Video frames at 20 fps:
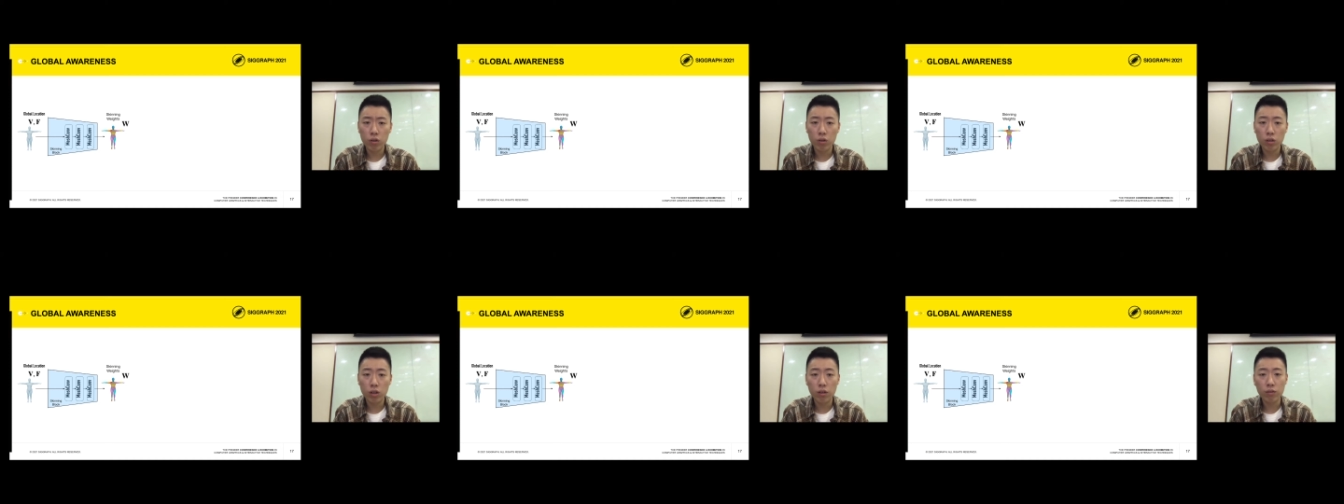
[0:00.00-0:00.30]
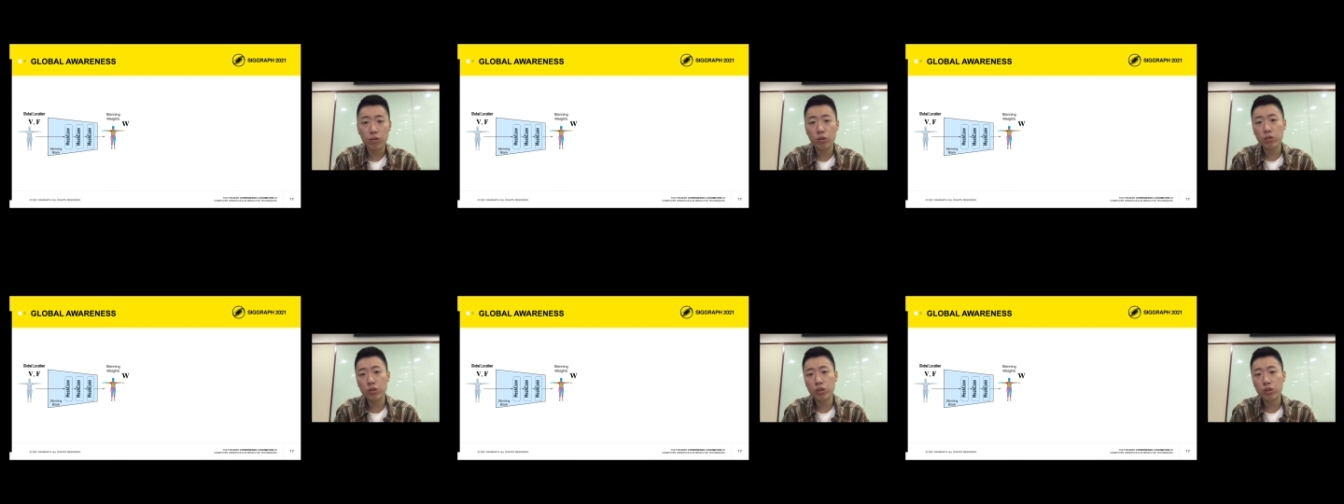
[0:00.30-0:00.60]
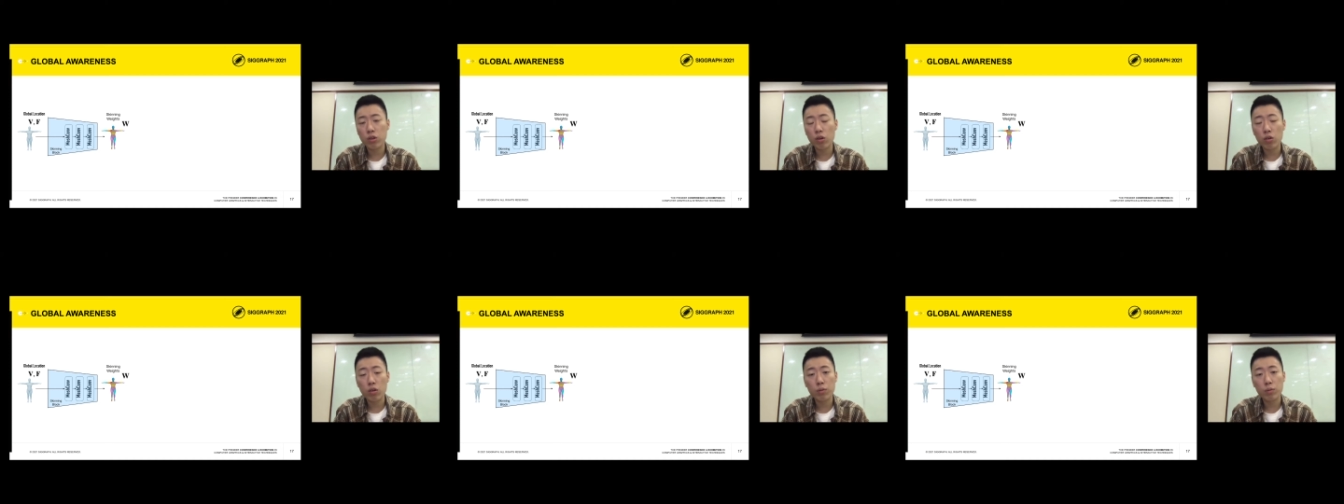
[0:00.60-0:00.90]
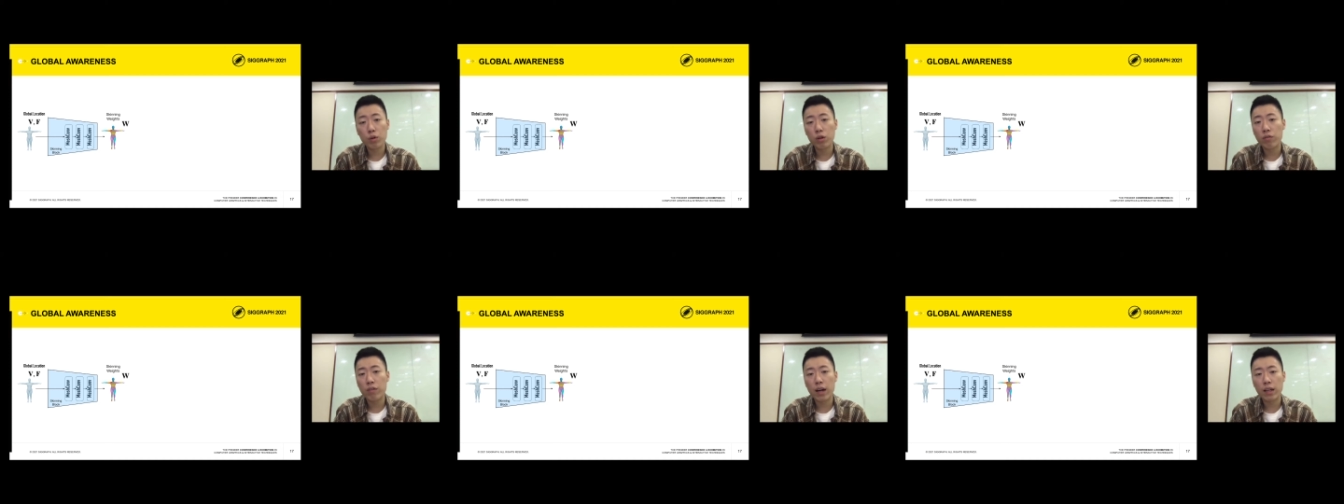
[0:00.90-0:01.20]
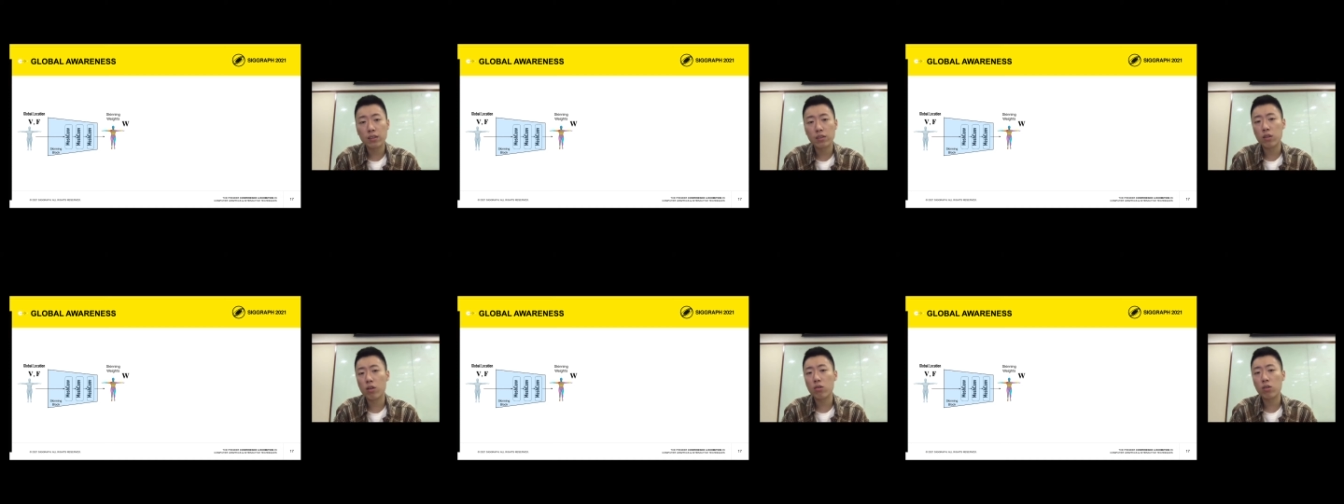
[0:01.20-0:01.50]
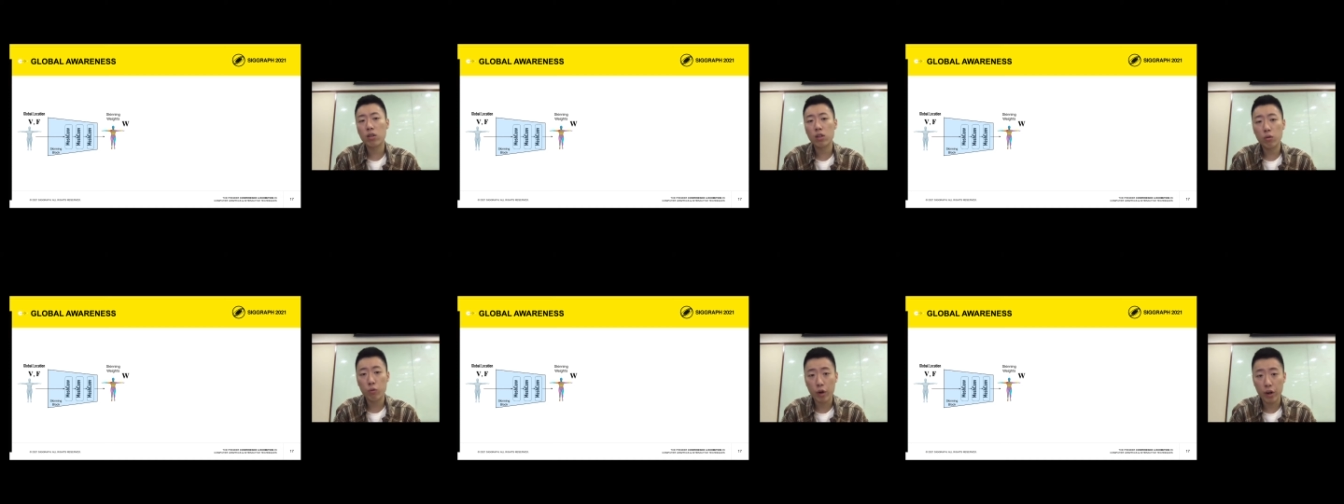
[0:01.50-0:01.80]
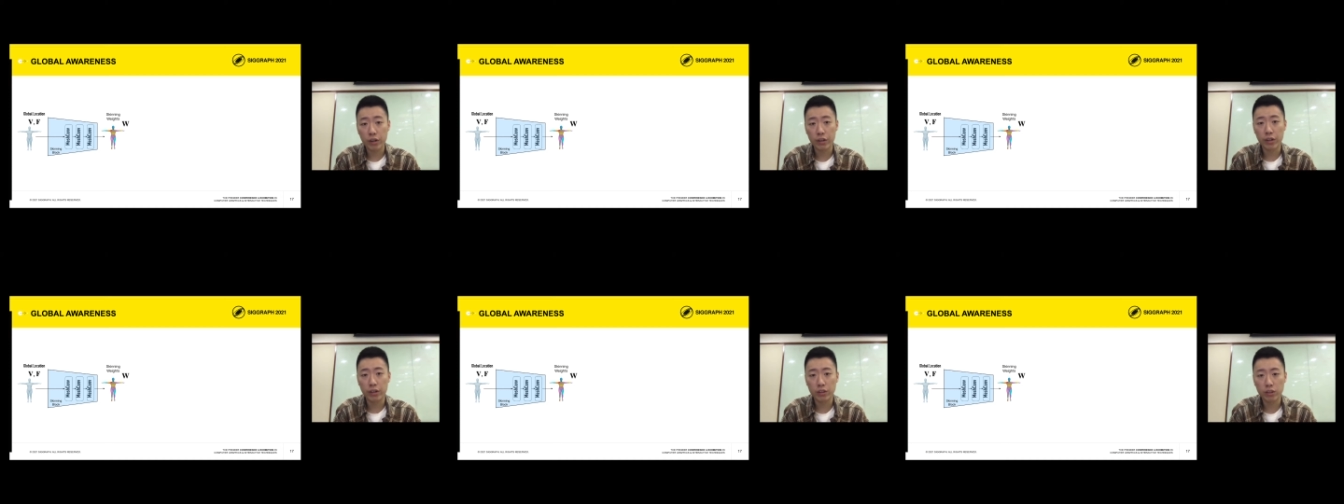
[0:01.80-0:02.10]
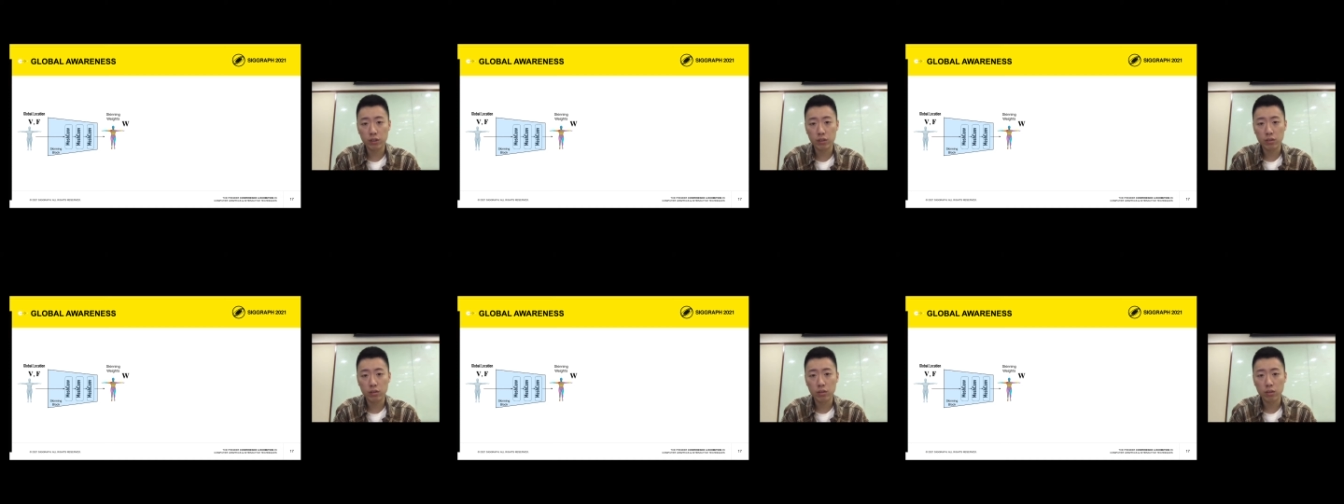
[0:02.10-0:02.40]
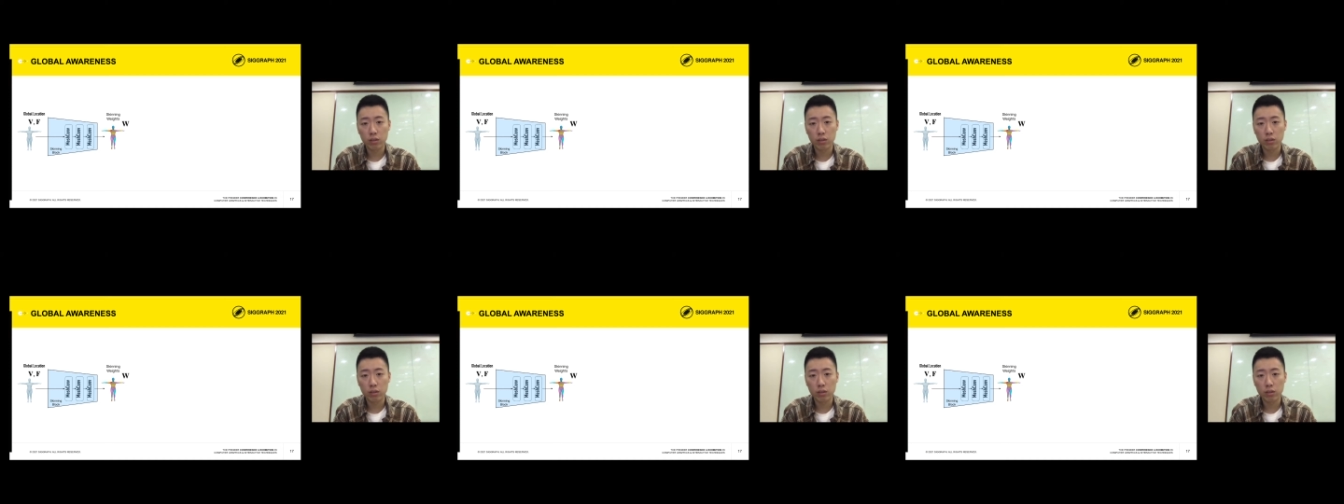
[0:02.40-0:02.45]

convolution only provides local awareness,